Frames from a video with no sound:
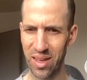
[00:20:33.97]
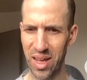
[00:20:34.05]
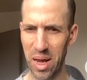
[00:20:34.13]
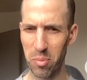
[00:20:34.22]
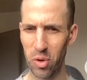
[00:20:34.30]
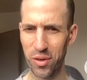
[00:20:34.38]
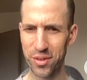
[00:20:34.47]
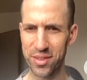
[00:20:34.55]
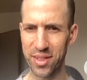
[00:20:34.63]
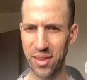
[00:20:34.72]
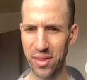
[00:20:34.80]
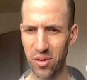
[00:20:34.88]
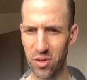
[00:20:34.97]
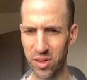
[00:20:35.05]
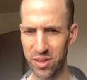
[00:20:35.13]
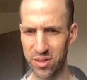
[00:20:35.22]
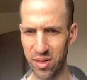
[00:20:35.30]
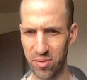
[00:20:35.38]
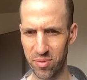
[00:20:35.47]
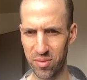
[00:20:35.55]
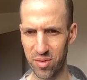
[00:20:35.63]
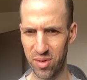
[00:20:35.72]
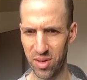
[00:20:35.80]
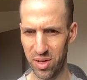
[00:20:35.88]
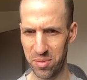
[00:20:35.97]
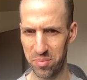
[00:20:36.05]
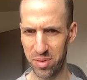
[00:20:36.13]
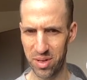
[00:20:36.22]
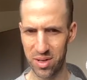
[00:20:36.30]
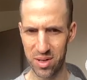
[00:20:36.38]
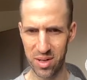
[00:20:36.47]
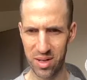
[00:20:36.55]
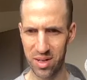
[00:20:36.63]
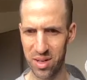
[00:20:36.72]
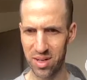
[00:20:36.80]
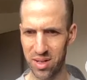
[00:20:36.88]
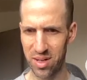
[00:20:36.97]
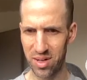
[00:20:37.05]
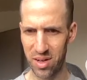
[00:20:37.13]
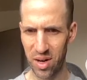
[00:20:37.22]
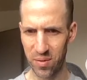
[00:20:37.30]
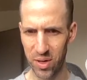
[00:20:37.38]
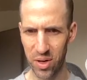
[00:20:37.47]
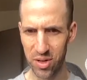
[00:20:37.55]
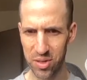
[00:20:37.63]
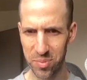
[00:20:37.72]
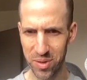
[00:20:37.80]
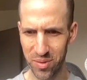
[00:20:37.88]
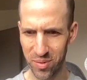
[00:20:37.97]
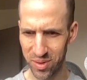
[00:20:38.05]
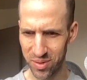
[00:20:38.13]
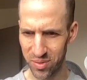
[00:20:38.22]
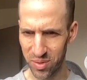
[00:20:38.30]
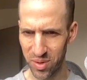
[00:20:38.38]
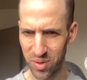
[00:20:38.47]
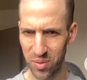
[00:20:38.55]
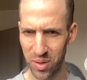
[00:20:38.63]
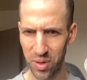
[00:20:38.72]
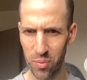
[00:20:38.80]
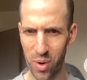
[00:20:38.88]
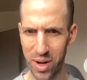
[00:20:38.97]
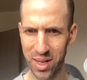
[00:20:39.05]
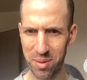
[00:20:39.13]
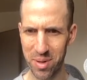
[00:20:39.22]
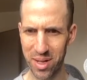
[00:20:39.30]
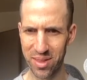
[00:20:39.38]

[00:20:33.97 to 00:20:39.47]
I'm more interested in the early stuff. But uh, Harvey Kurtzman was really running it back